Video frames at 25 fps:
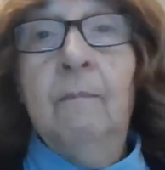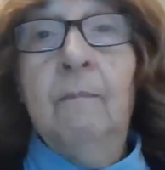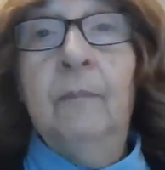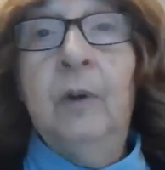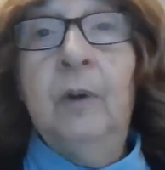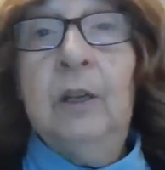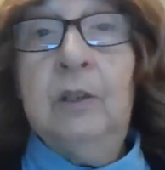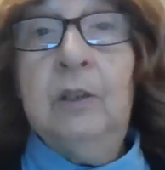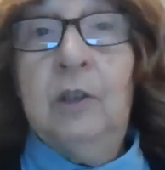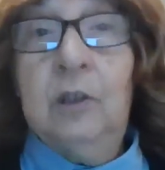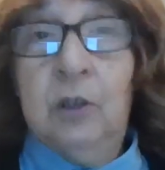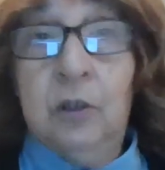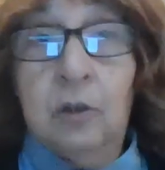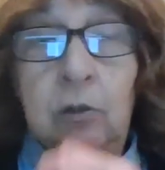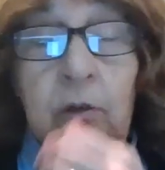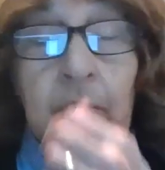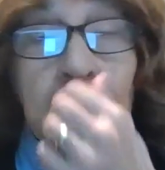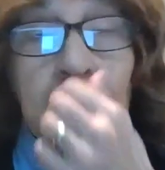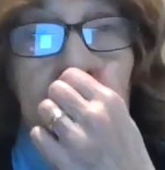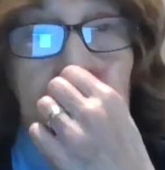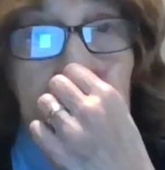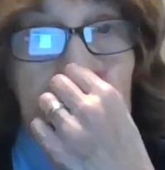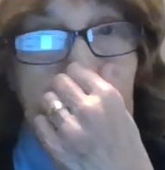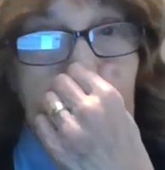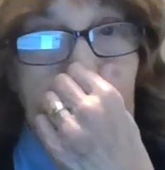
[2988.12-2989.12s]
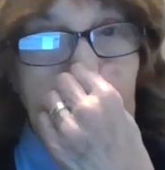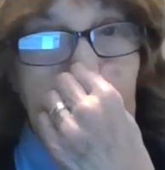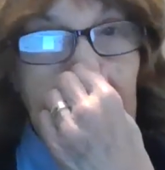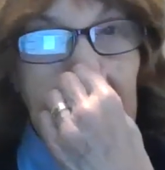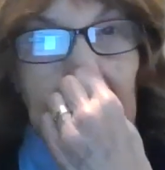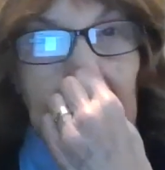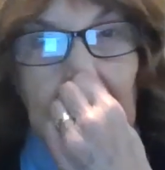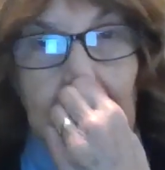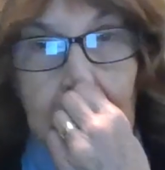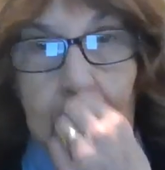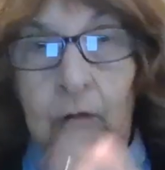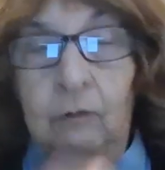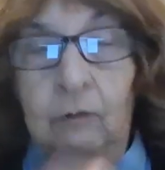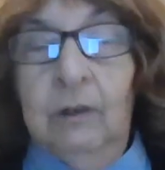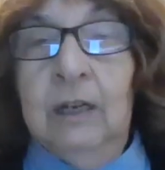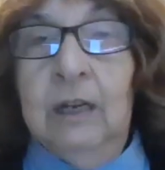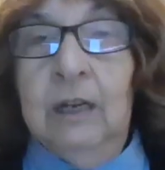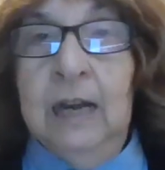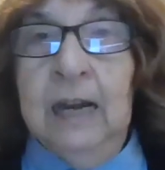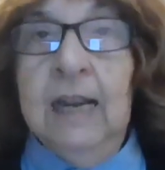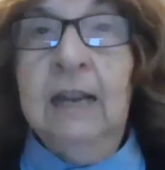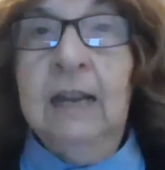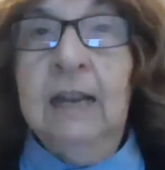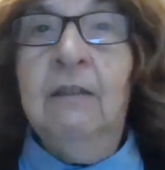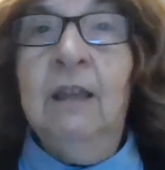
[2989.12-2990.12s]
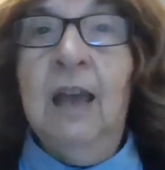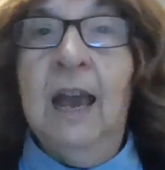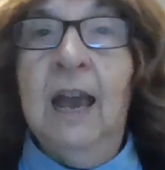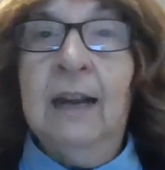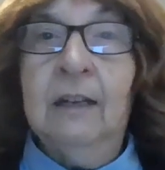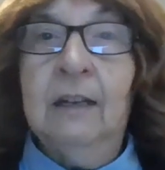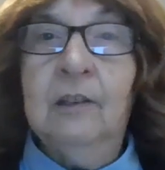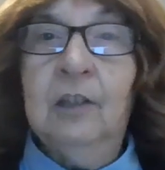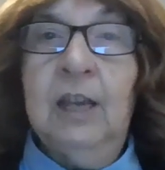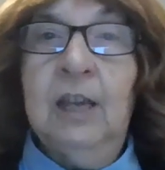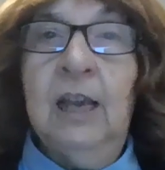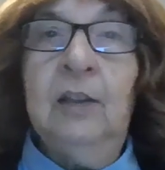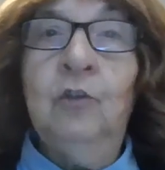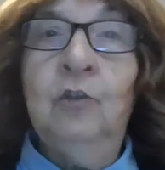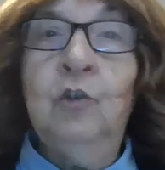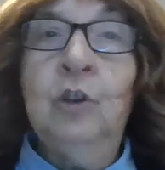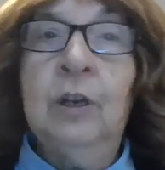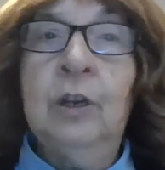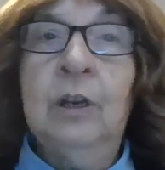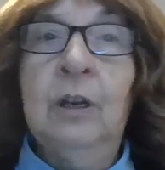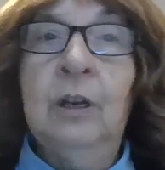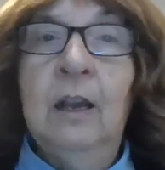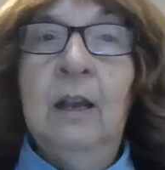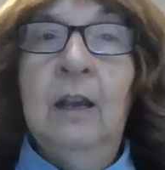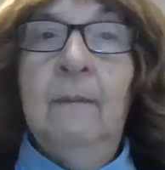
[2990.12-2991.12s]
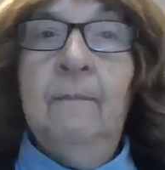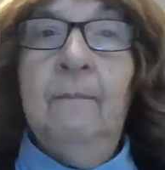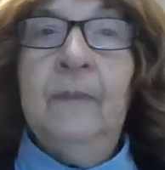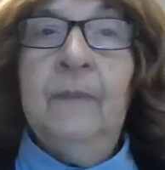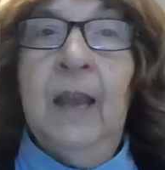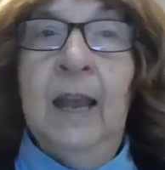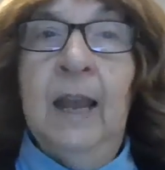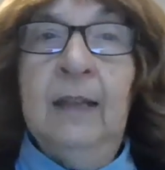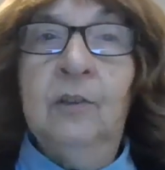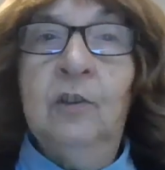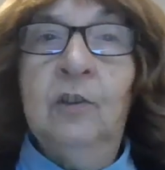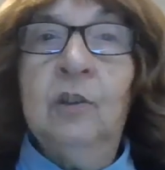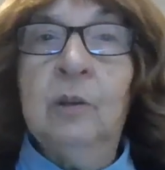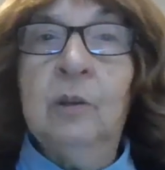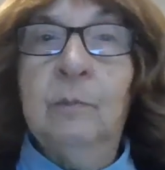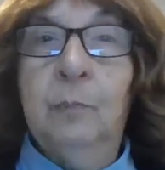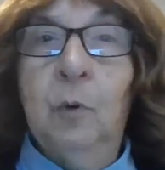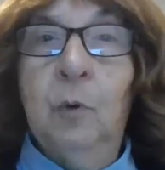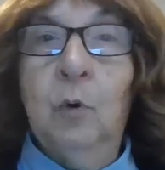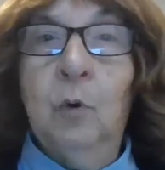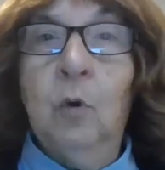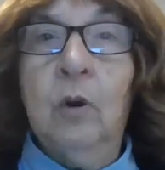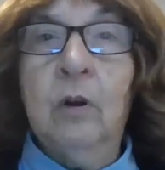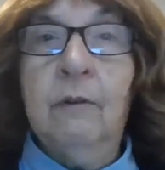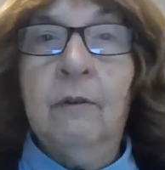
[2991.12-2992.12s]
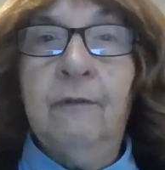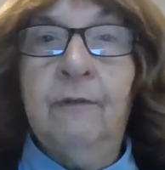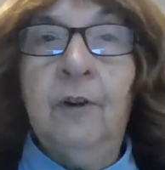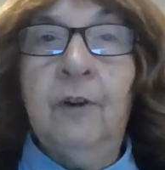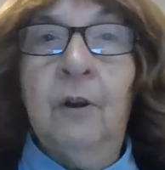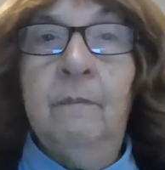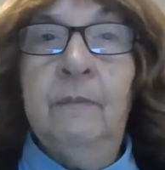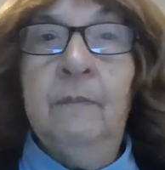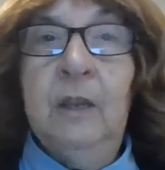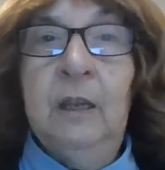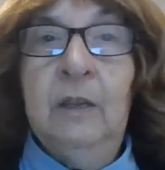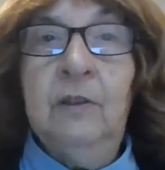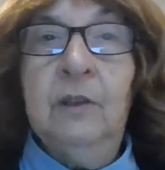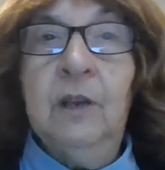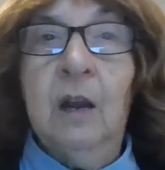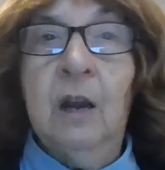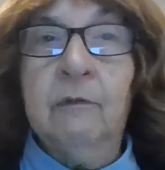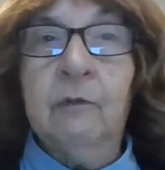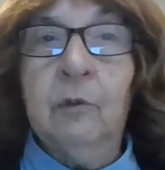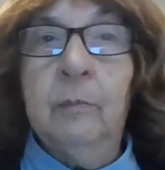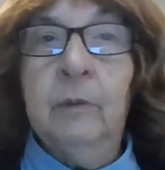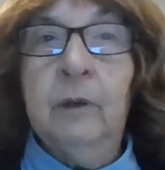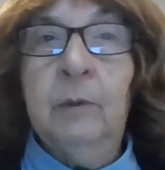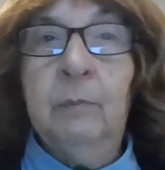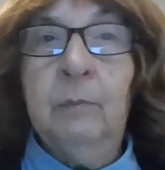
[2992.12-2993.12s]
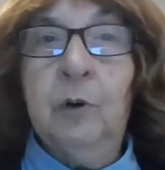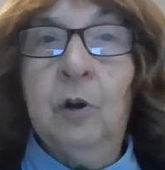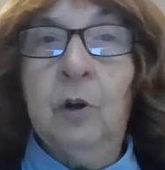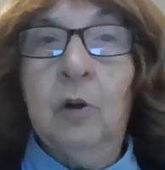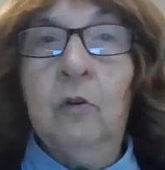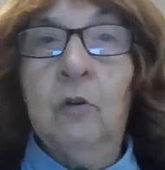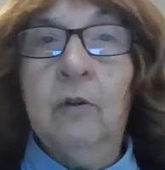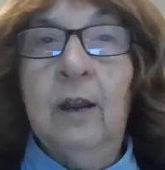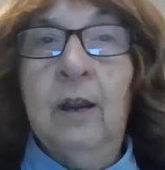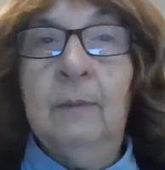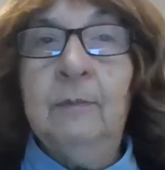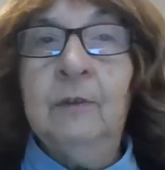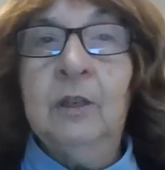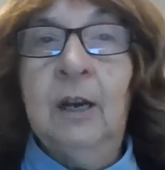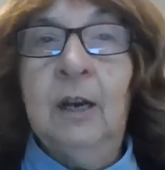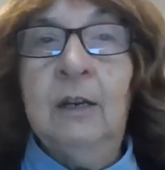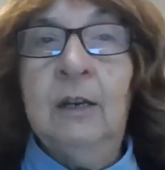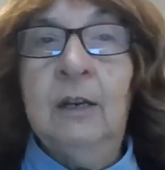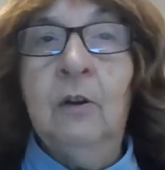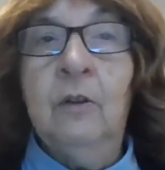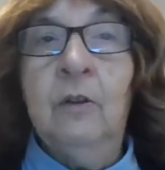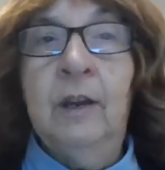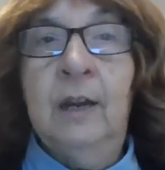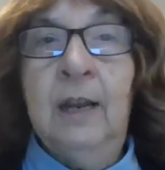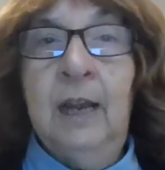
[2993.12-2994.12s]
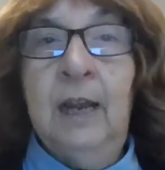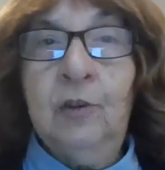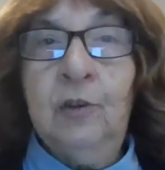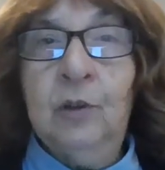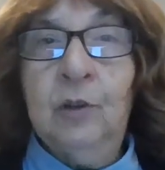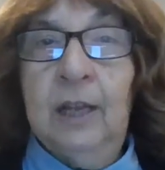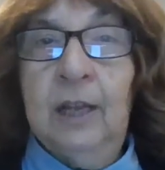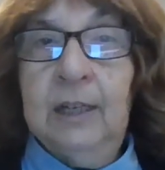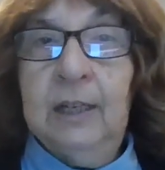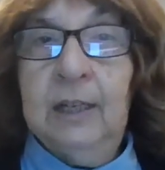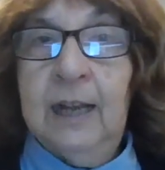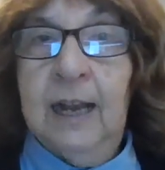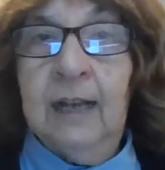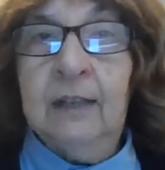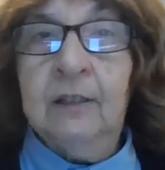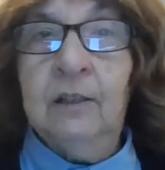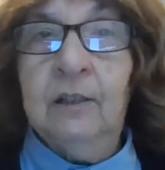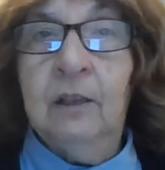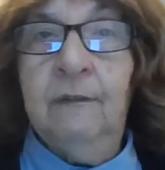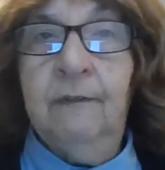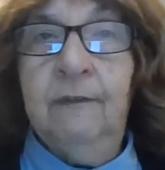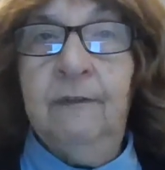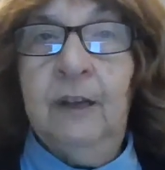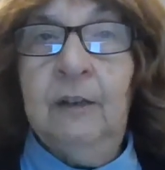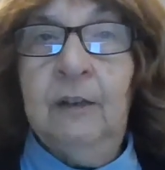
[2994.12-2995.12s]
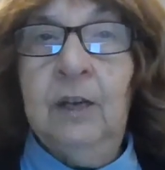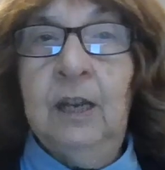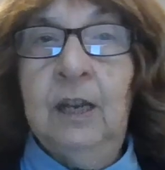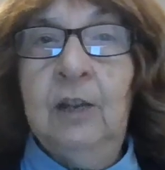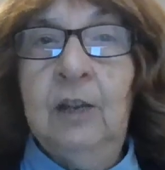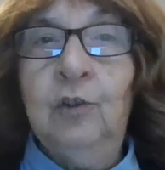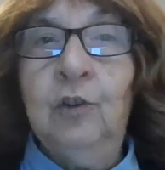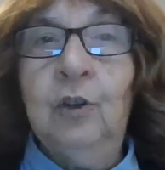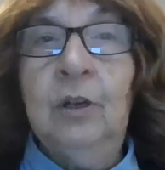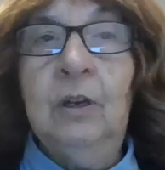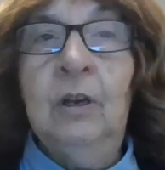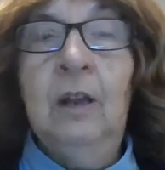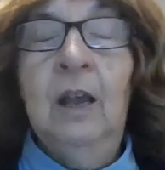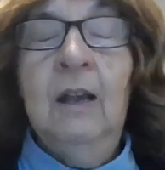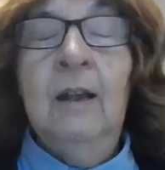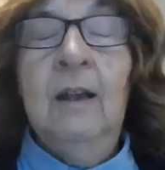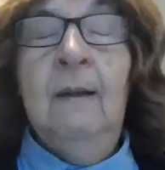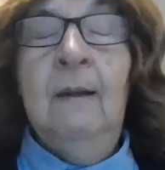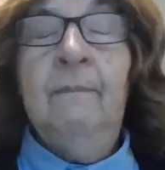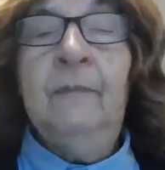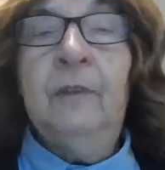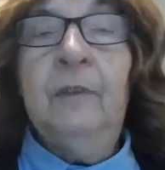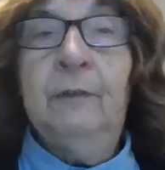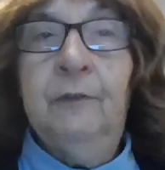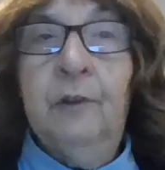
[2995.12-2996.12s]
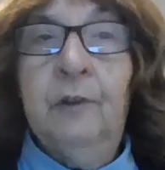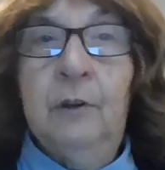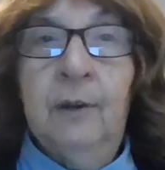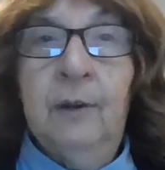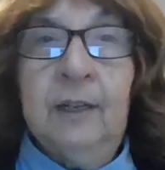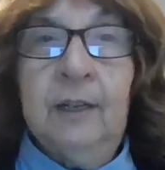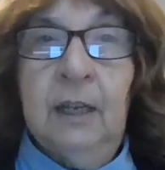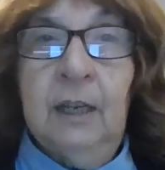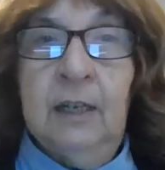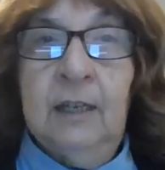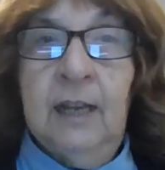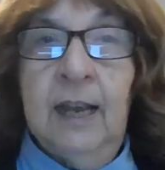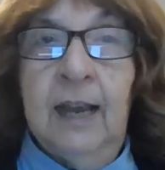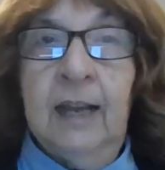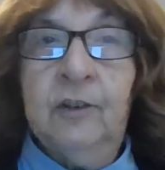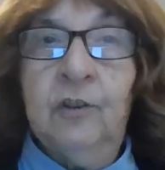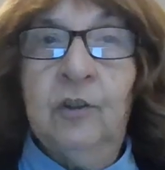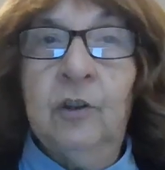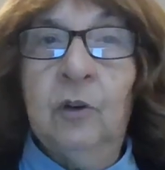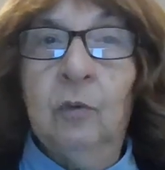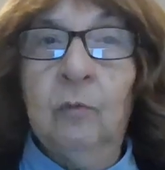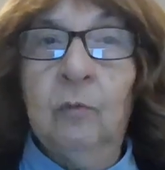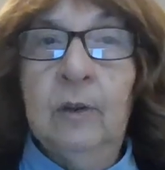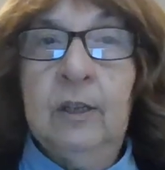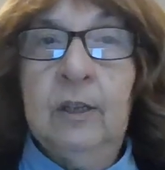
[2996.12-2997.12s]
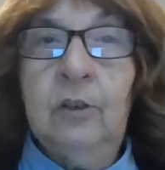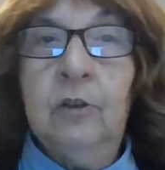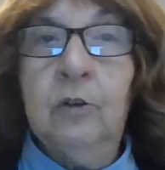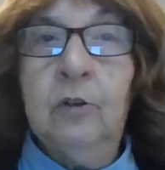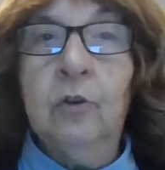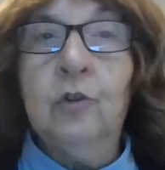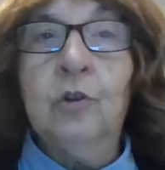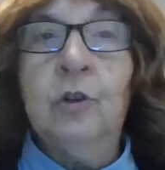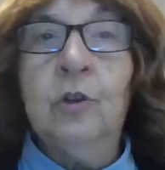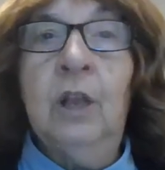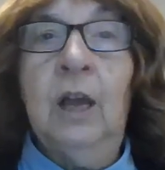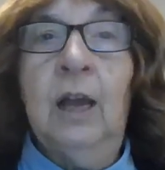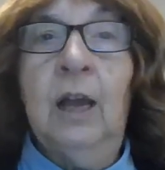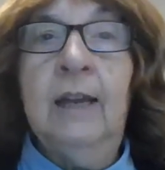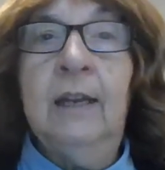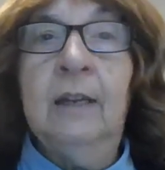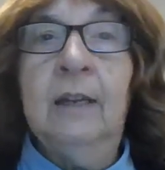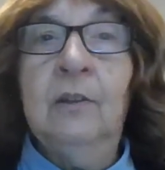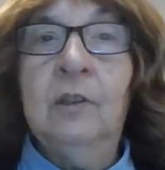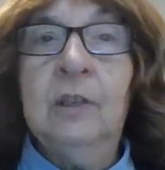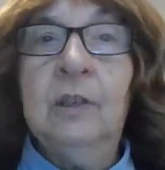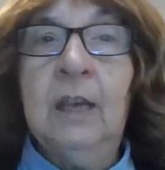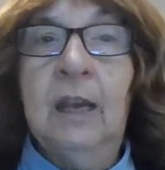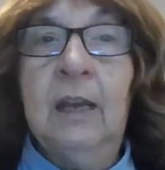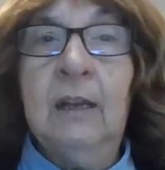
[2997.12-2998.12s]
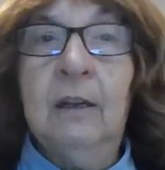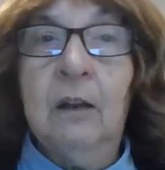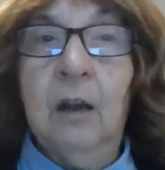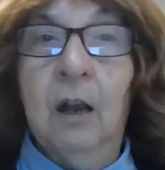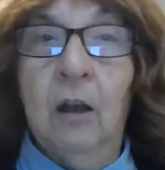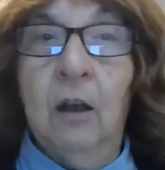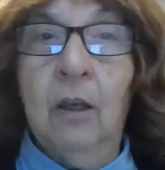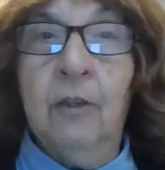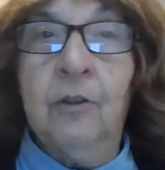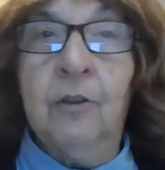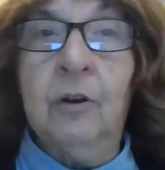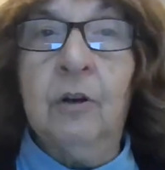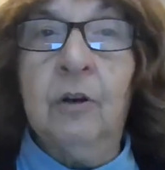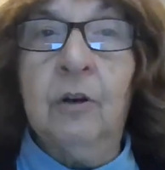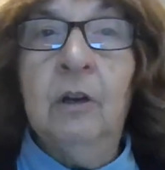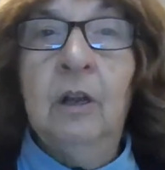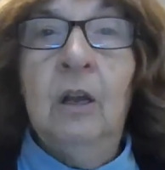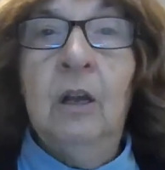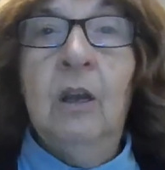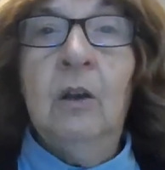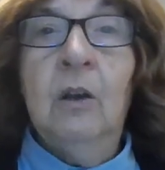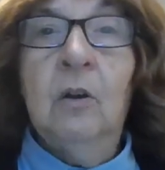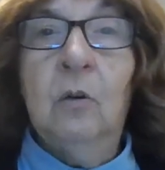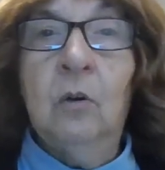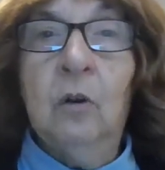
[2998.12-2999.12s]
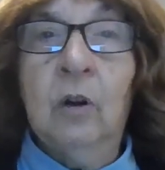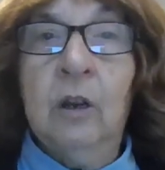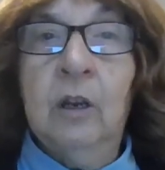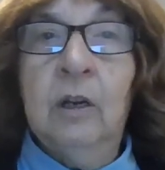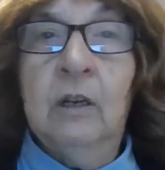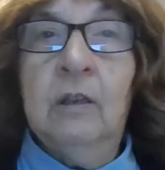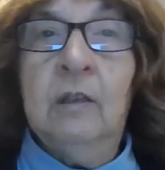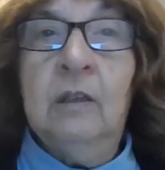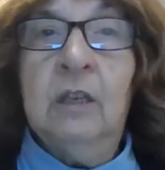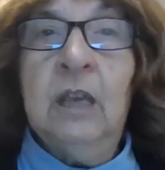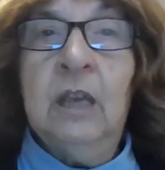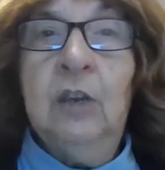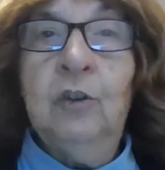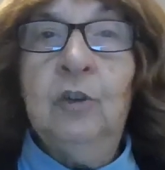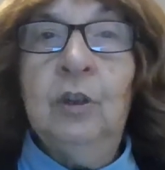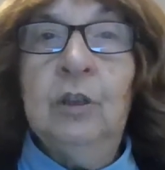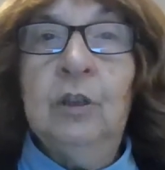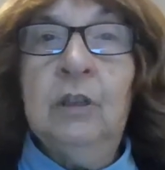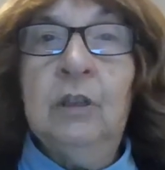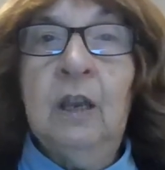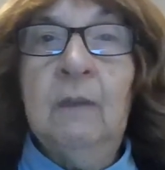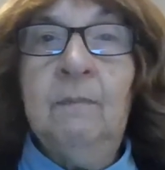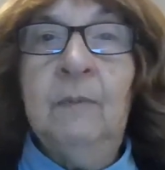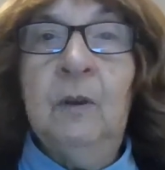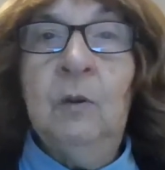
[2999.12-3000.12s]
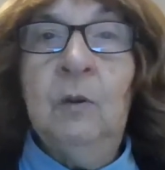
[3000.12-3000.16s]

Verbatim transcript: but certainly you know need that attention and support from these government programs. And I know the National Ataxia Foundation, the Friedreich's Ataxia Research Alliance, and other organizations have